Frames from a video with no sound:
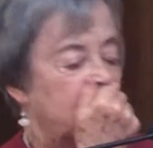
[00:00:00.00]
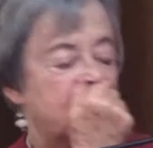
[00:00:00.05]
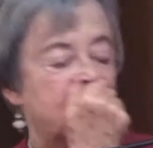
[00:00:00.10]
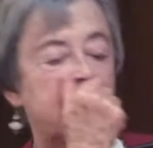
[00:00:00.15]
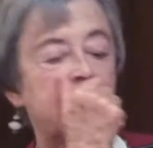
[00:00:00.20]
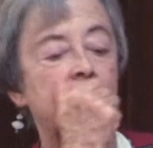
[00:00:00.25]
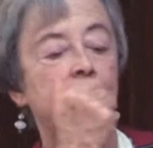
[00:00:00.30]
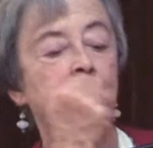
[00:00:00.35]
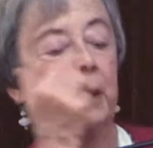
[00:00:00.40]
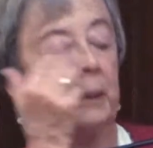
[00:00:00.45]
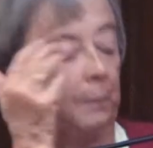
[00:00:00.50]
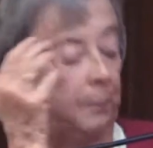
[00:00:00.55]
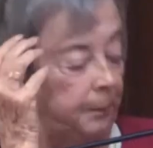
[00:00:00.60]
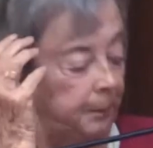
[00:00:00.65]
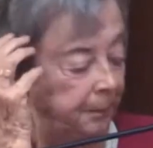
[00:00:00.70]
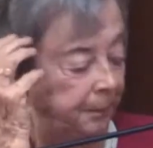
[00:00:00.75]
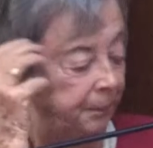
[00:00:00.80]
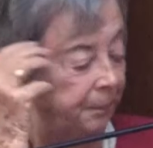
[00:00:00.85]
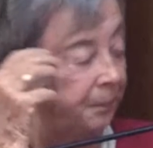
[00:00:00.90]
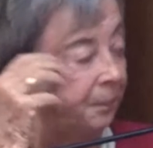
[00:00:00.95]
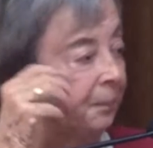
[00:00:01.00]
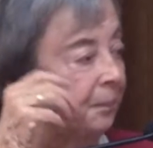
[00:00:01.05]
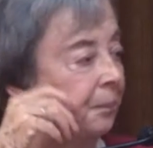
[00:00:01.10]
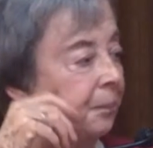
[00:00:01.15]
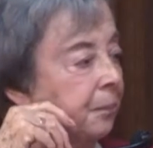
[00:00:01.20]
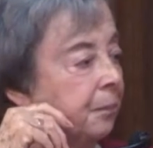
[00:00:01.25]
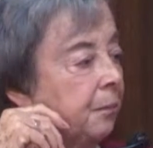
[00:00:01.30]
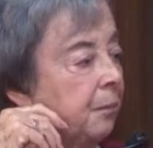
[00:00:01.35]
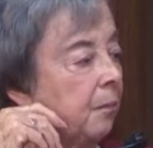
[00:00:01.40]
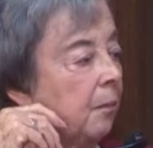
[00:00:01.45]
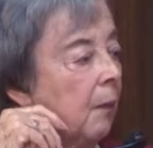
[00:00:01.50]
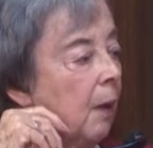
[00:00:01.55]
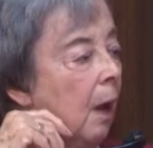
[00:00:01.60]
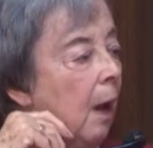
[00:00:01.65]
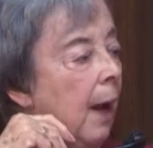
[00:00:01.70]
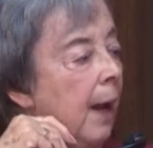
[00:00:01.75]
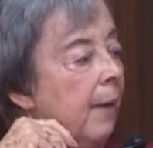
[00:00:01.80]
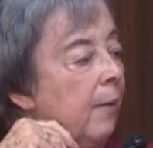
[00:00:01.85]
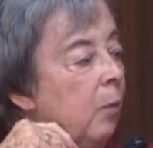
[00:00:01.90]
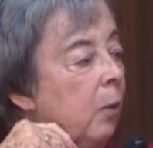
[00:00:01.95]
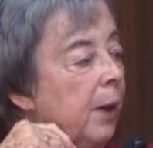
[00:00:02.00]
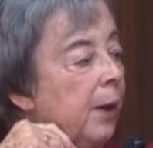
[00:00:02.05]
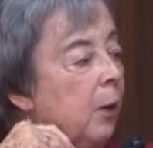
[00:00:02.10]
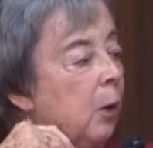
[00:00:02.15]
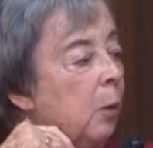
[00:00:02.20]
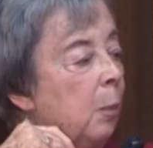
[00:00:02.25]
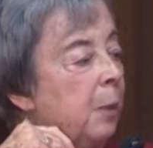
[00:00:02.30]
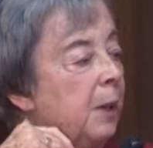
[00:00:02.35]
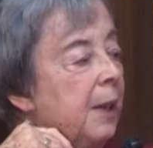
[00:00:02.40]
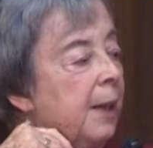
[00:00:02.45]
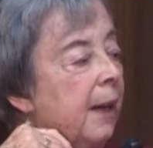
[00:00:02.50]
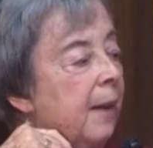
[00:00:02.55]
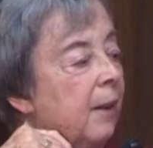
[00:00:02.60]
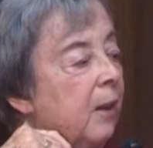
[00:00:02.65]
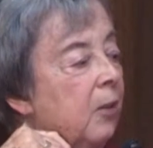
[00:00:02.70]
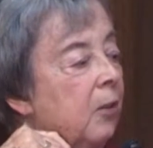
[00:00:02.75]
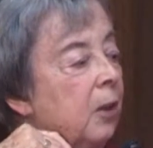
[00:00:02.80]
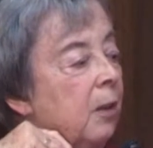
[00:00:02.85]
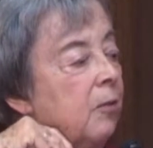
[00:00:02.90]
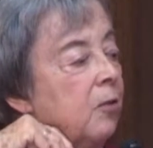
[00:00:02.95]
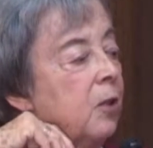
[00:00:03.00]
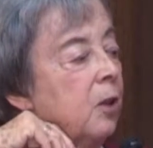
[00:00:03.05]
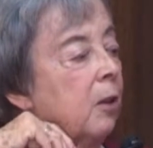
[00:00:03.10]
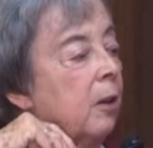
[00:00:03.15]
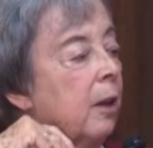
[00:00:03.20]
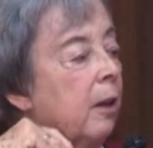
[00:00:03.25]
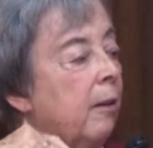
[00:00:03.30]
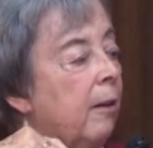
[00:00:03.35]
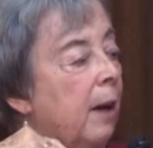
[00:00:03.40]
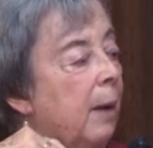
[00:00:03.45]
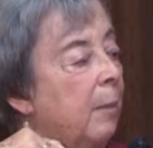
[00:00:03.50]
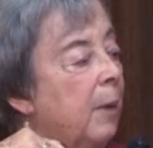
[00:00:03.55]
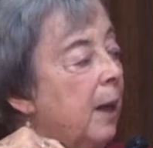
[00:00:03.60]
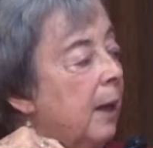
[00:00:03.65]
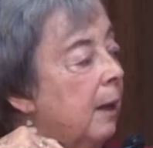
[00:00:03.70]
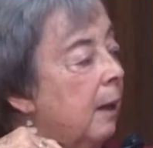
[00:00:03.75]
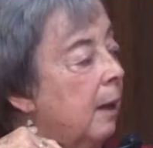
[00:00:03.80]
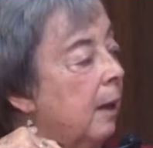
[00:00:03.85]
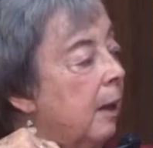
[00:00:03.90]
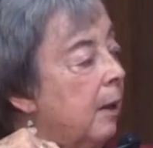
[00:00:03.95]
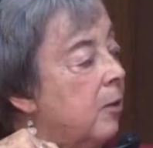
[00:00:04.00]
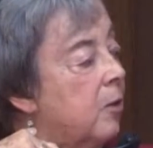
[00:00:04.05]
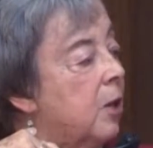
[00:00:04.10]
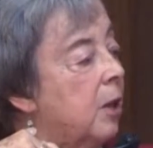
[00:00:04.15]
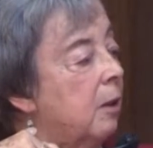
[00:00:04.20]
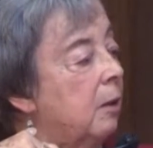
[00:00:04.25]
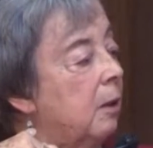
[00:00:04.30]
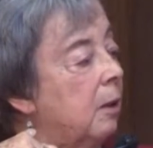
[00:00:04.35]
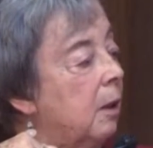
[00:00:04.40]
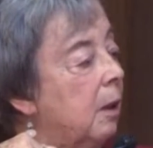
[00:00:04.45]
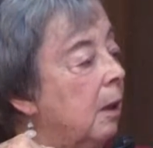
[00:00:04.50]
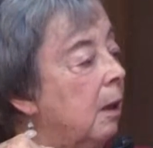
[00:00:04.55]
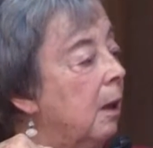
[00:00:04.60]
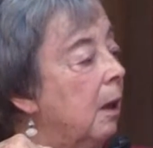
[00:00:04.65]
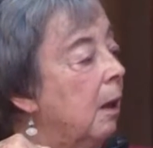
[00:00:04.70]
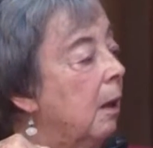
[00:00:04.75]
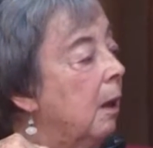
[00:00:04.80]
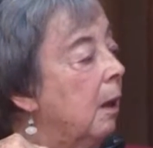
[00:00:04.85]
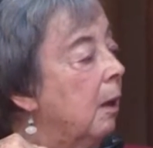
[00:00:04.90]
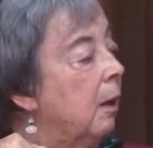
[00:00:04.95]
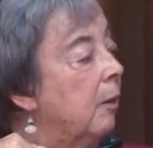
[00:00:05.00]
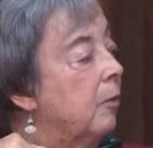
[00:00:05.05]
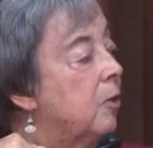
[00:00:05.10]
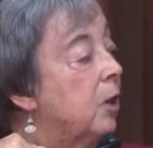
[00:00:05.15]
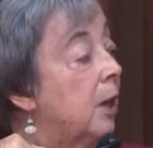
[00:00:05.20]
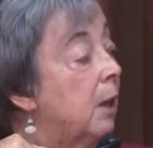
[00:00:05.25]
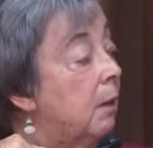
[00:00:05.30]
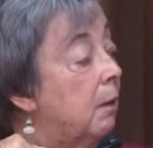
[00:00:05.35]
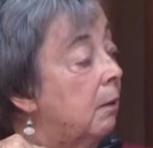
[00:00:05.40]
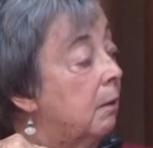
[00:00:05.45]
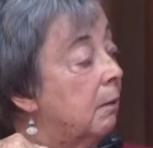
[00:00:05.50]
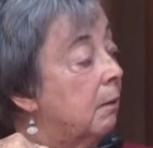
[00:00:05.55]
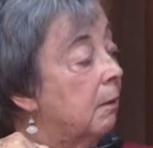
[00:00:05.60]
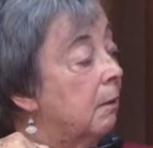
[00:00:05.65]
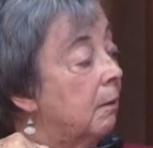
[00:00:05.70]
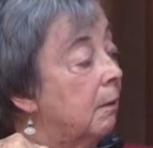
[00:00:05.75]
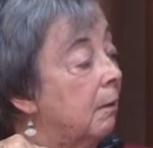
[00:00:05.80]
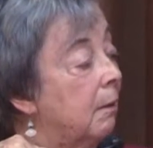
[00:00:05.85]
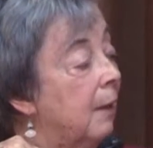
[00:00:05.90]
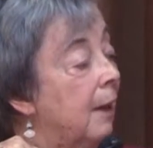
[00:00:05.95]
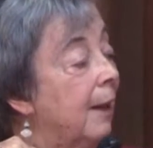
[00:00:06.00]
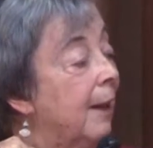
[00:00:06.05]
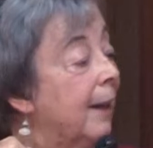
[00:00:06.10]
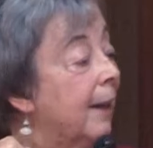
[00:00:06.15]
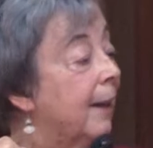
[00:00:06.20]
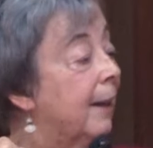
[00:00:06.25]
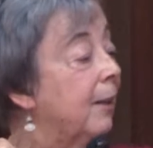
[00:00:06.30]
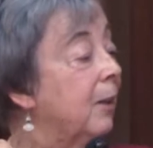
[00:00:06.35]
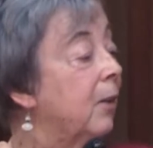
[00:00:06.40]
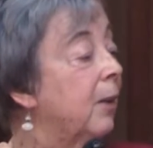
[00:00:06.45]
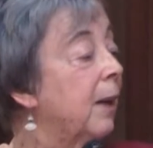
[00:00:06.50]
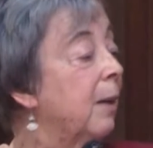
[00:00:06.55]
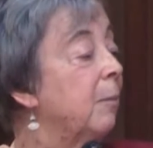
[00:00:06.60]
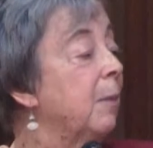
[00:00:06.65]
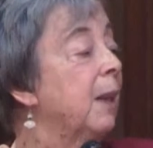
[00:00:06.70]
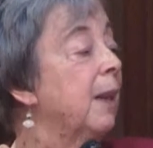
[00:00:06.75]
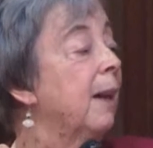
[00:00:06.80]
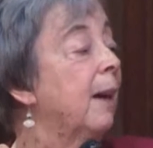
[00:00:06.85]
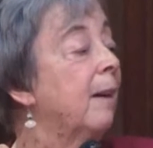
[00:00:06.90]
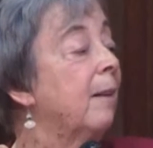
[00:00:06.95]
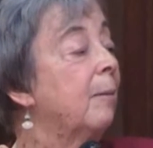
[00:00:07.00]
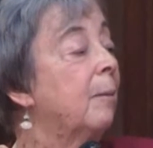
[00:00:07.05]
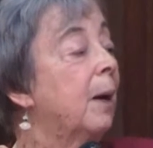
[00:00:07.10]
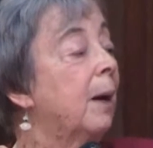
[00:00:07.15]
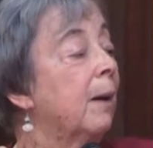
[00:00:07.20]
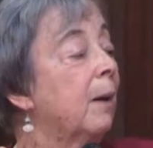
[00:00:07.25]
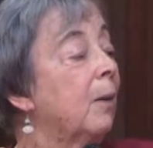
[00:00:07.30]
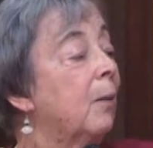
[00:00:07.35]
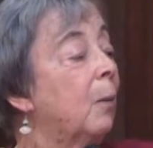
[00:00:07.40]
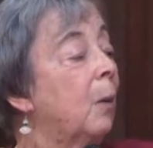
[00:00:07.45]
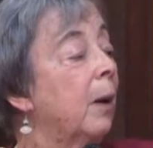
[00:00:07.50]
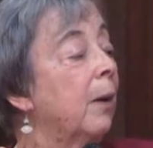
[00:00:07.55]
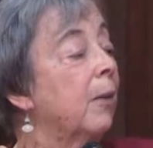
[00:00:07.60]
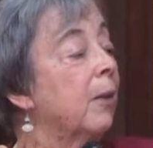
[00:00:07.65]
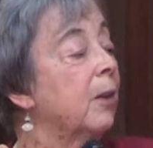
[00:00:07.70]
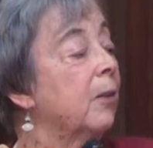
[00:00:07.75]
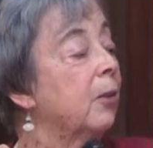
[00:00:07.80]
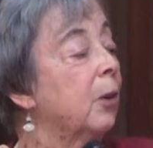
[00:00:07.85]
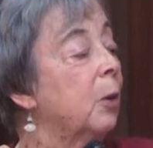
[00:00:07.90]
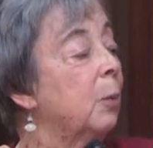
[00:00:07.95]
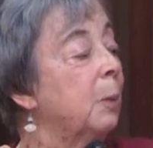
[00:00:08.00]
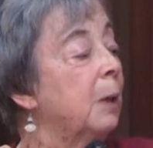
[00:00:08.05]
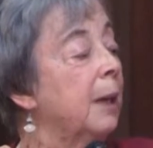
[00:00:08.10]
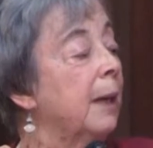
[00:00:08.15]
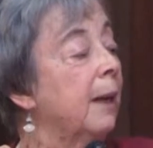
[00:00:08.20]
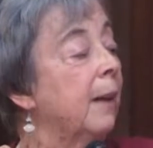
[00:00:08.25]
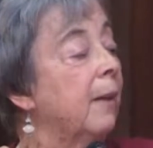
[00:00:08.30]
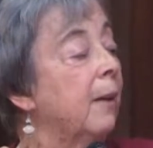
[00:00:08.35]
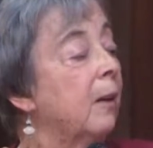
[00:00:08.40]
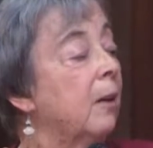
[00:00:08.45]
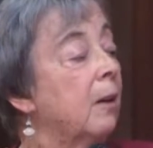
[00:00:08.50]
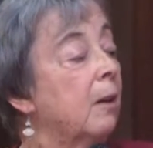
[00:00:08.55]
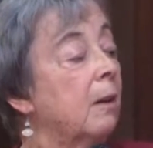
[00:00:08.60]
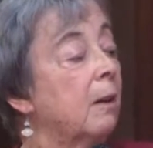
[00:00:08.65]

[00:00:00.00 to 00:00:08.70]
Excuse me. I have one open down there. See if Jill can grab that. Jill, Jill, can you get me that bottle of water that's open down there?